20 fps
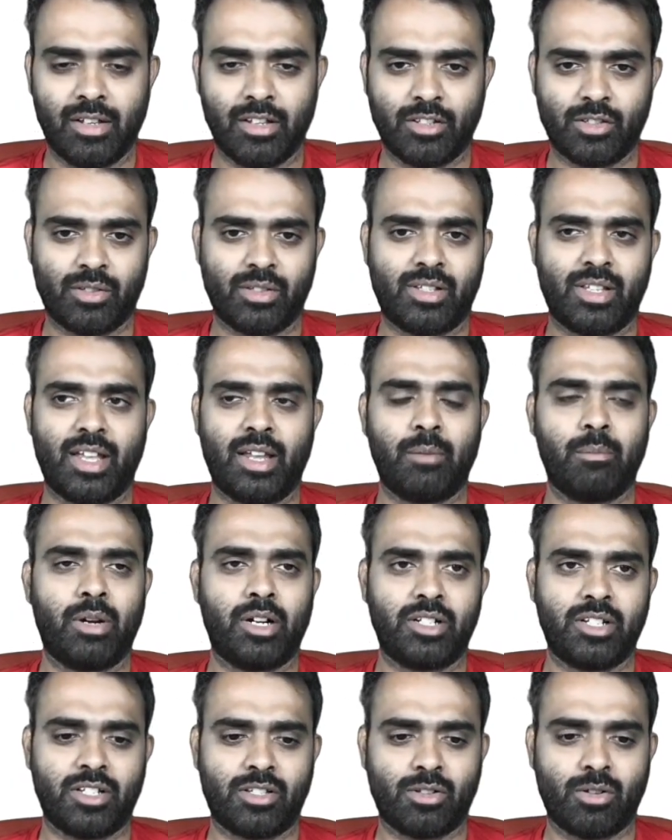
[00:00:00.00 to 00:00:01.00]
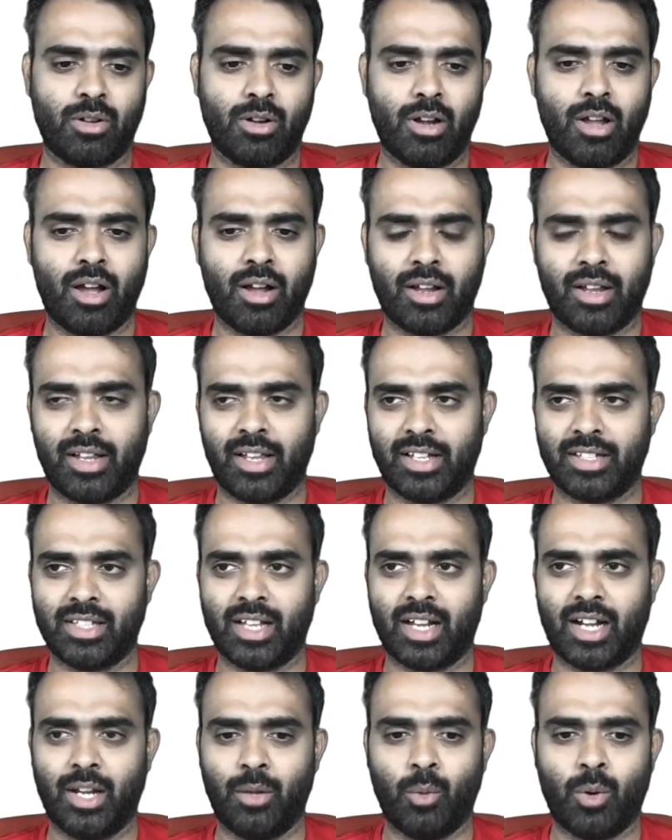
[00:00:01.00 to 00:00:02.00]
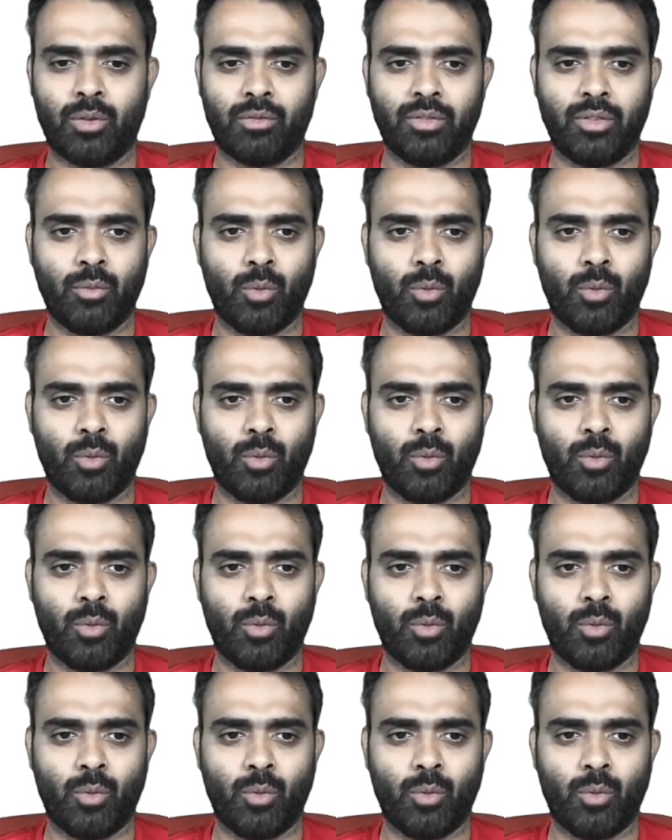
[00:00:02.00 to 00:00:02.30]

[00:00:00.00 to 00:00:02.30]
So it's saying purchase to unlock, exactly what we